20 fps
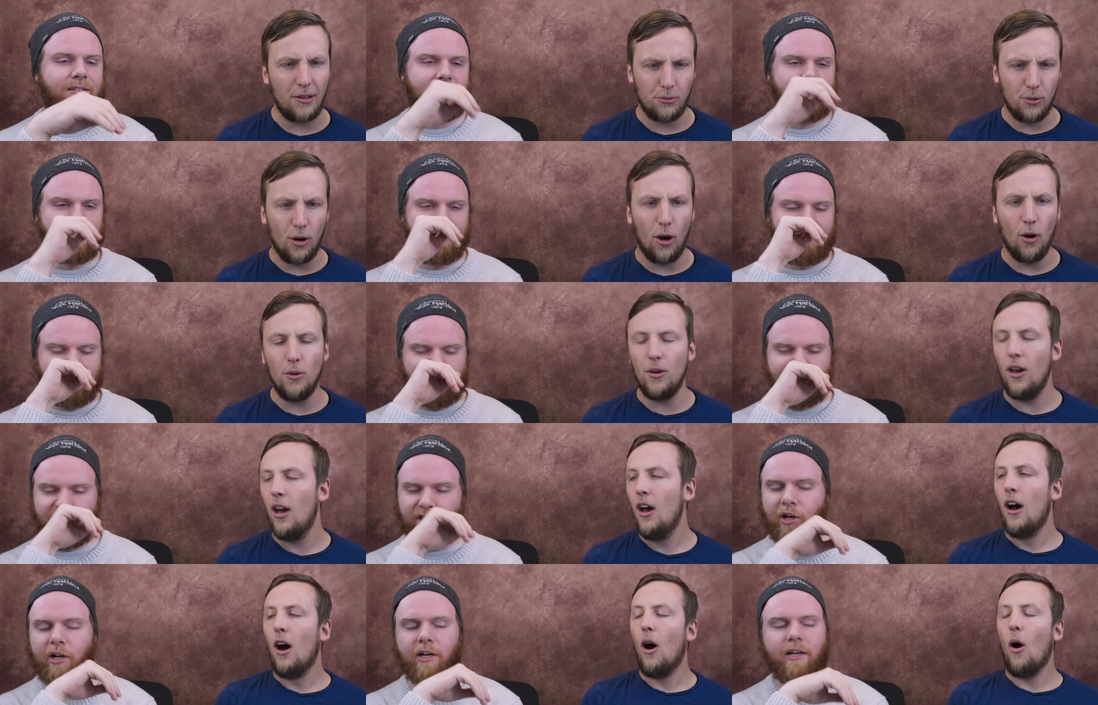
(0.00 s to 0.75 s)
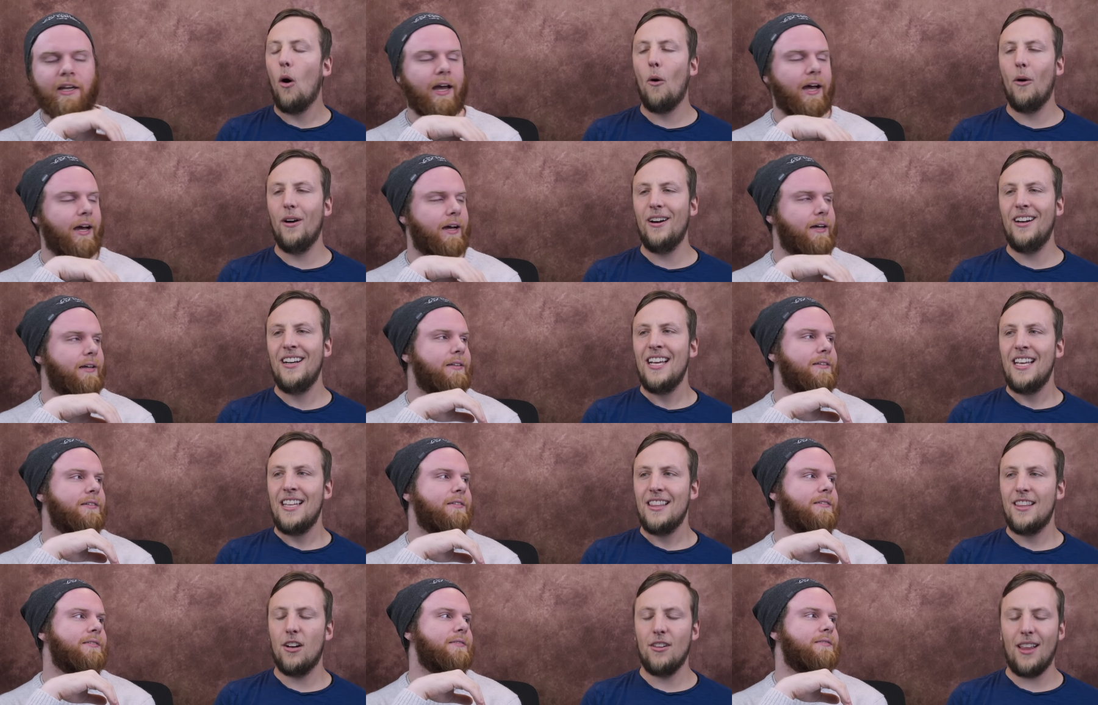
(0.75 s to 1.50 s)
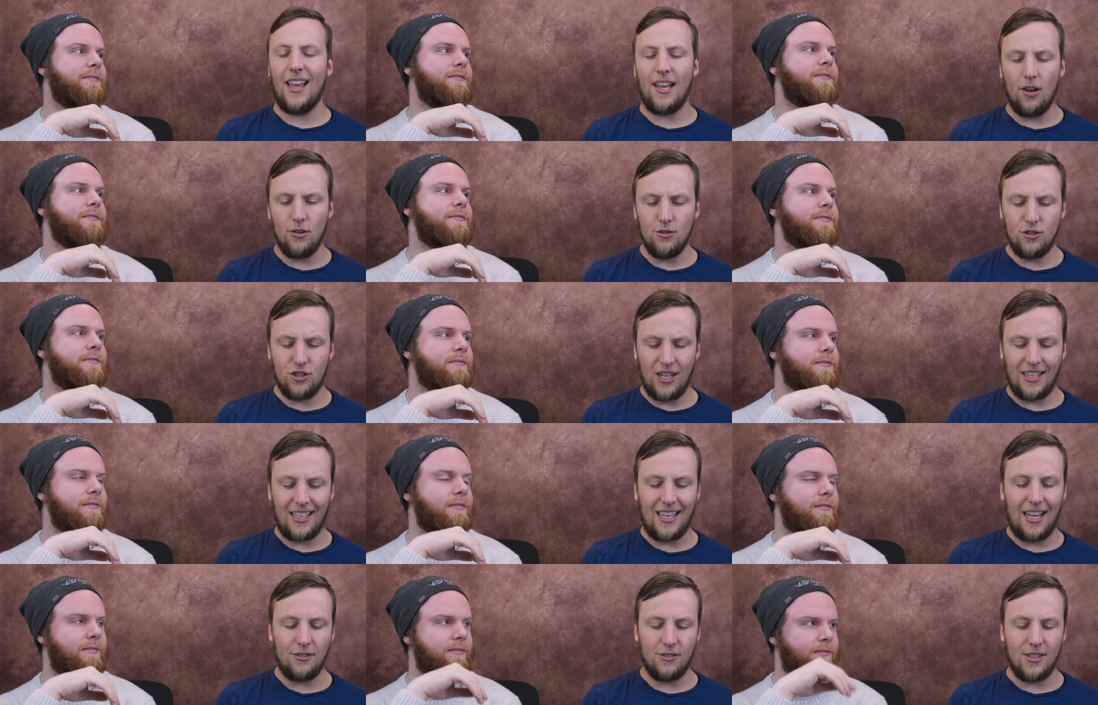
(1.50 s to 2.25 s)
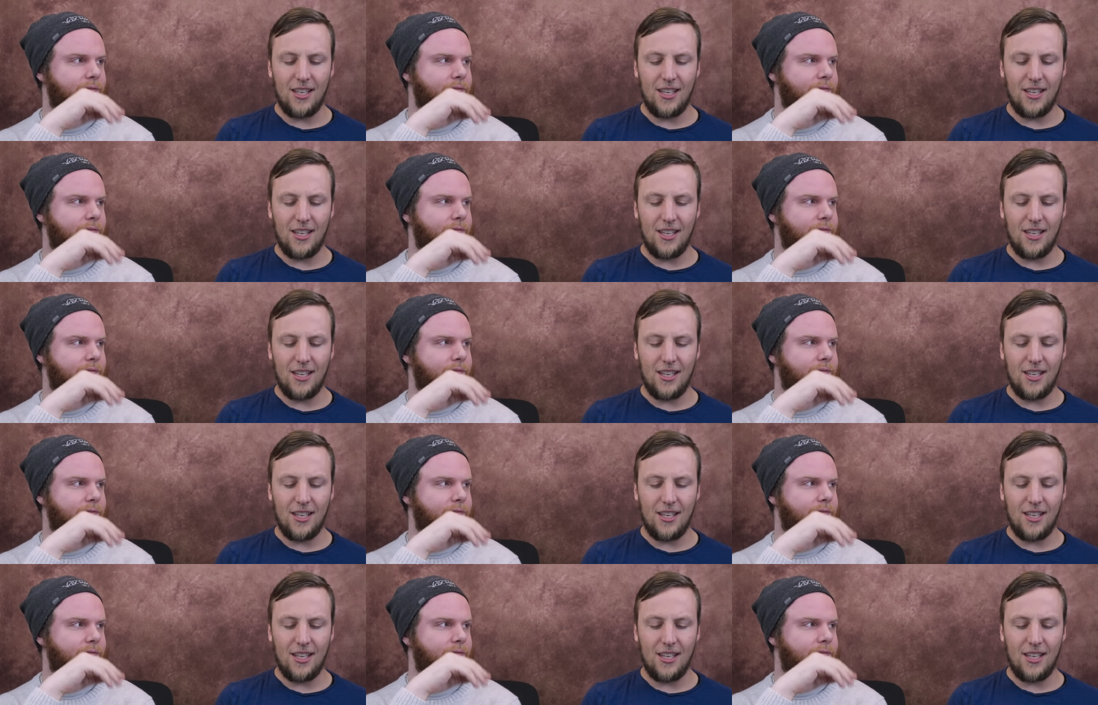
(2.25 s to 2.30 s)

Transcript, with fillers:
Speaker 1: rogue. Sure, yeah. Or they're like, oh, check out